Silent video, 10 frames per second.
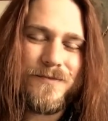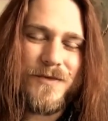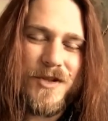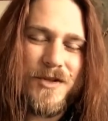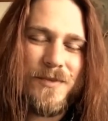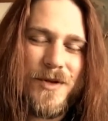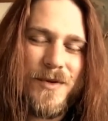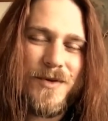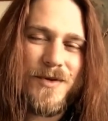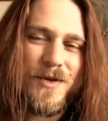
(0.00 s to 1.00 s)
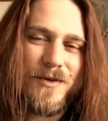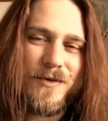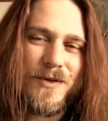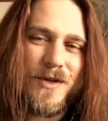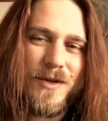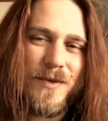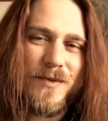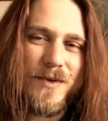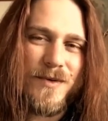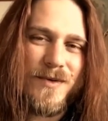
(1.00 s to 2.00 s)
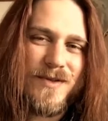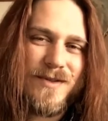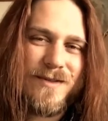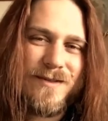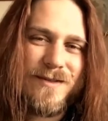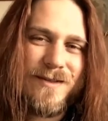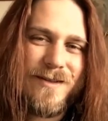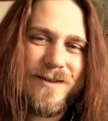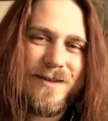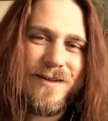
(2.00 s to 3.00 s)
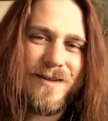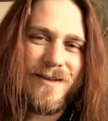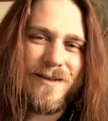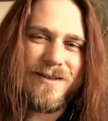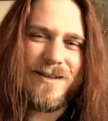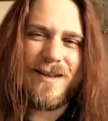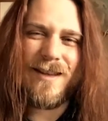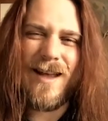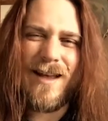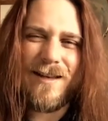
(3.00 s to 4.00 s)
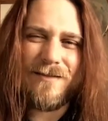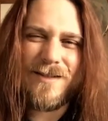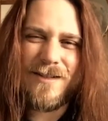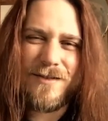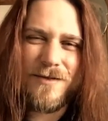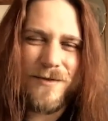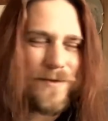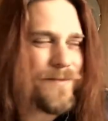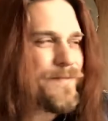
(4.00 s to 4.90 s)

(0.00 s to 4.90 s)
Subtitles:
just below the surface there were roots, still alive, still true.